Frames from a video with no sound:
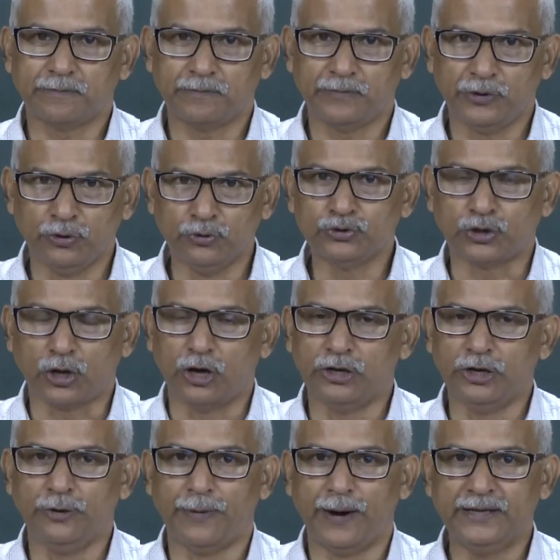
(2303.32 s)
used
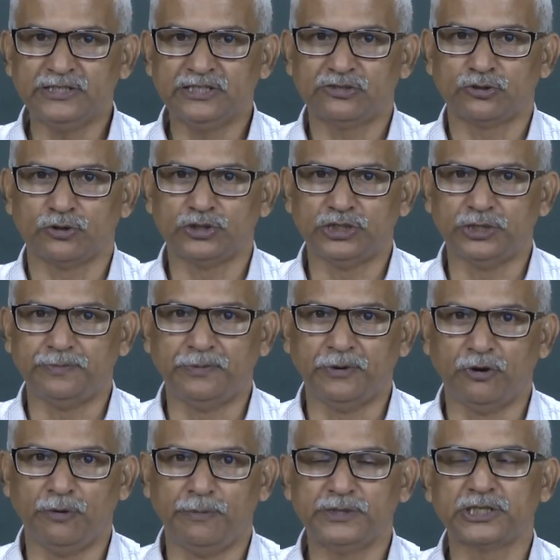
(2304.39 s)
only once. So, CPU
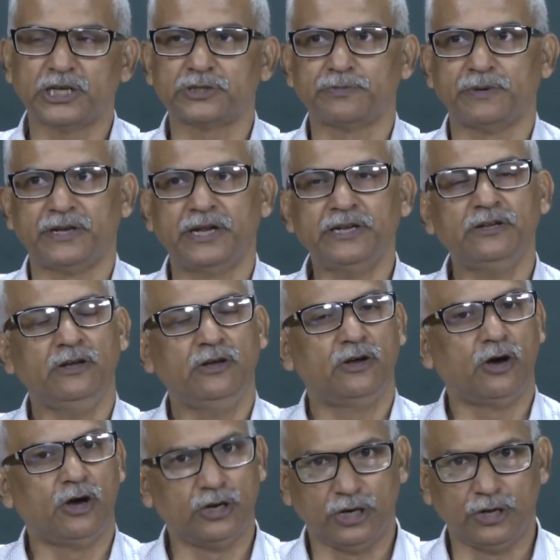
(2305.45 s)
will be suspended
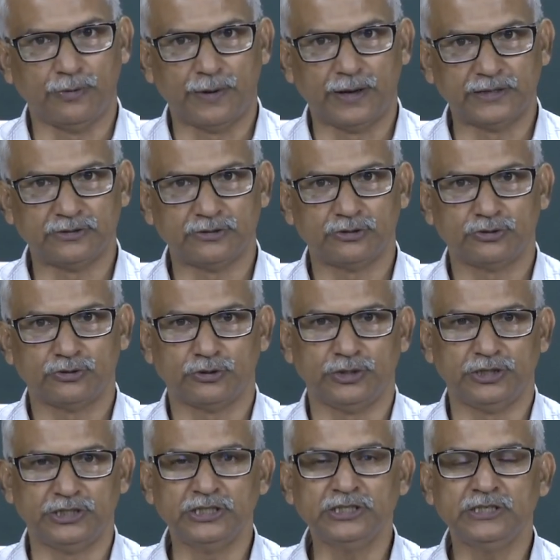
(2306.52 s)
only one. So,
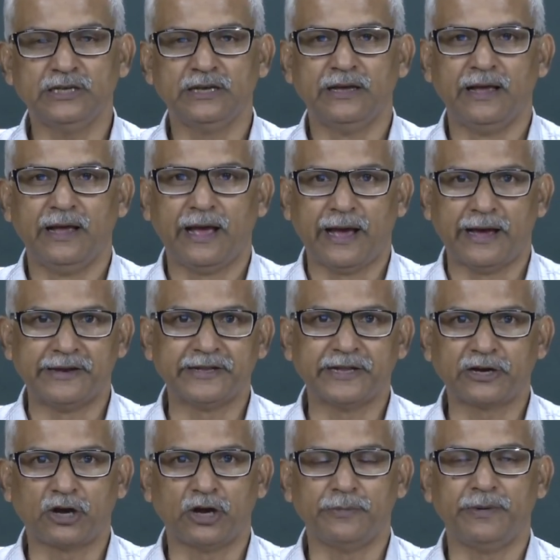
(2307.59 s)
this is another
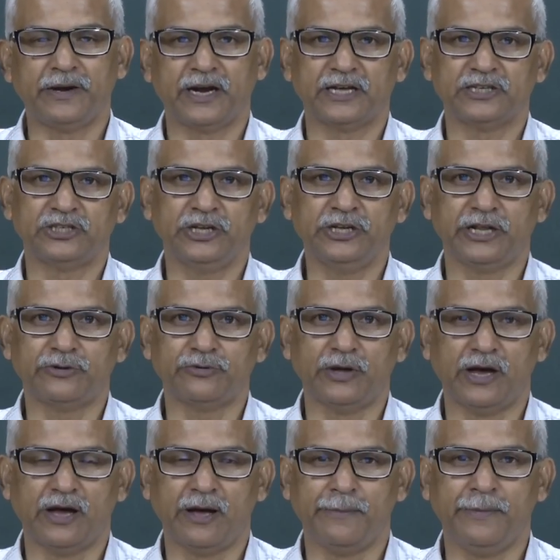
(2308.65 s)
configuration that we
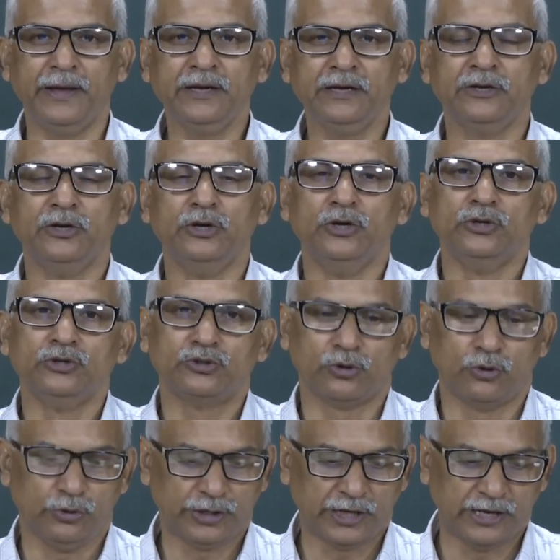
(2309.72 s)
are having. So,
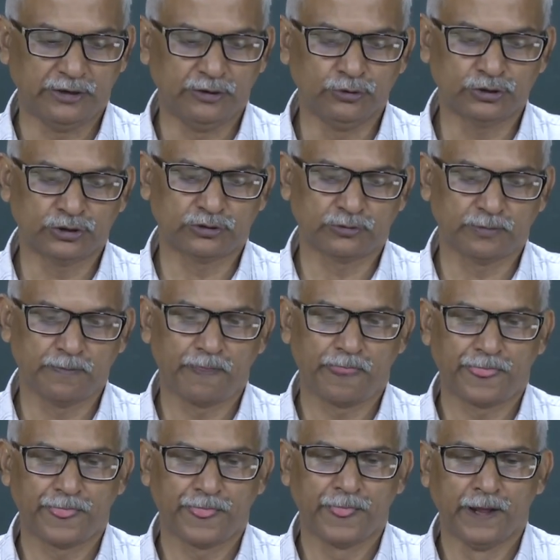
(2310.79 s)
we can use
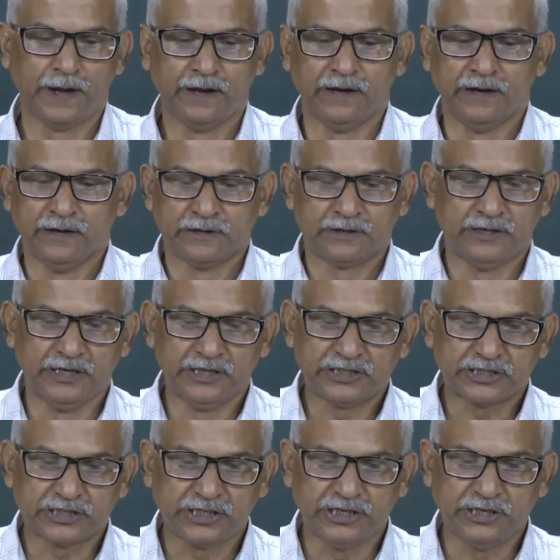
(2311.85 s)
these
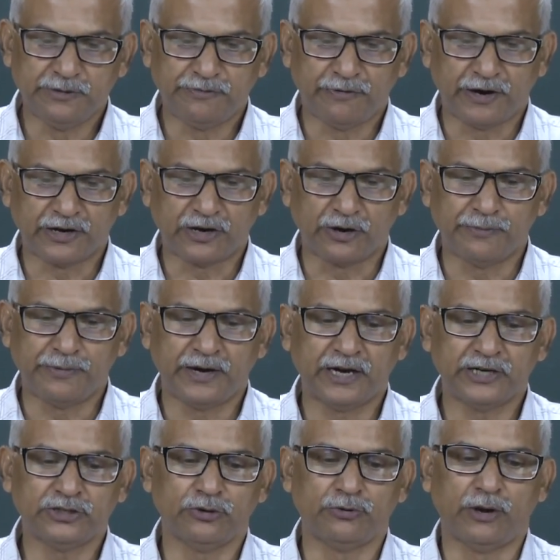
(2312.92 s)
three different
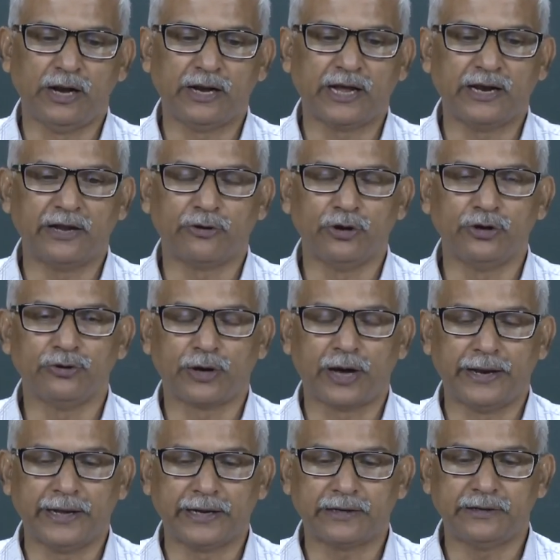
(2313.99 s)
configuration while going to
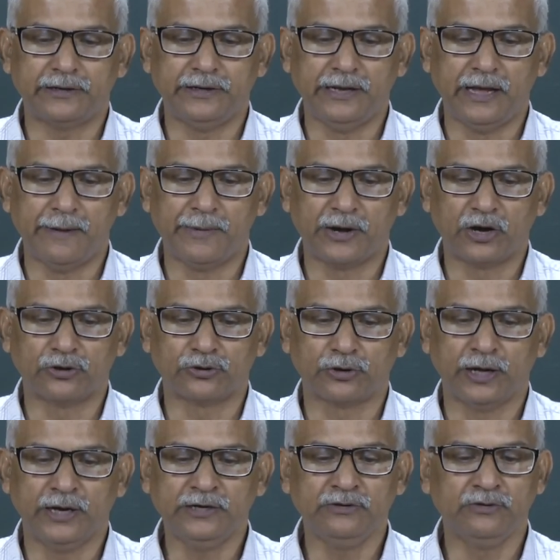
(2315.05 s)
connect DMA
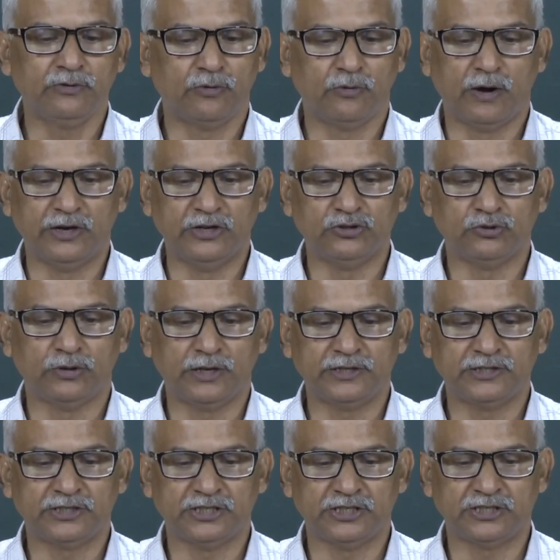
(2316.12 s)
controller. One is
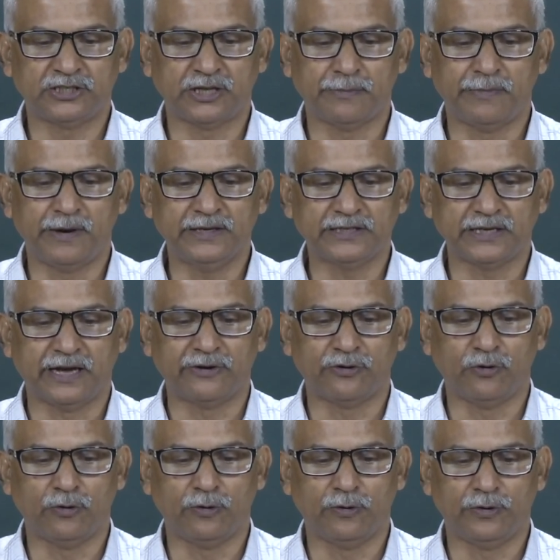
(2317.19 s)
when system bus and
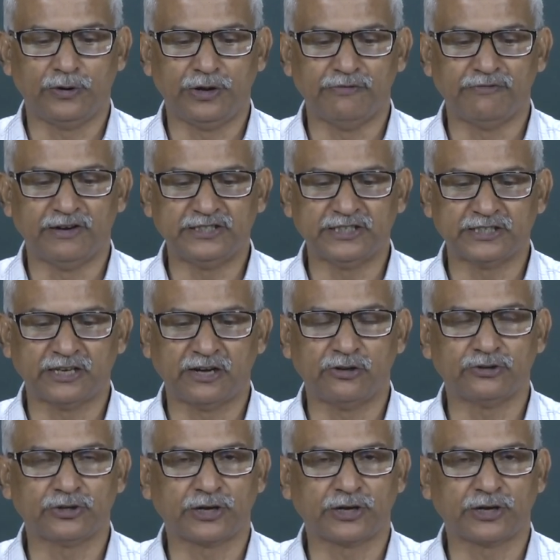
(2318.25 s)
whole devices are also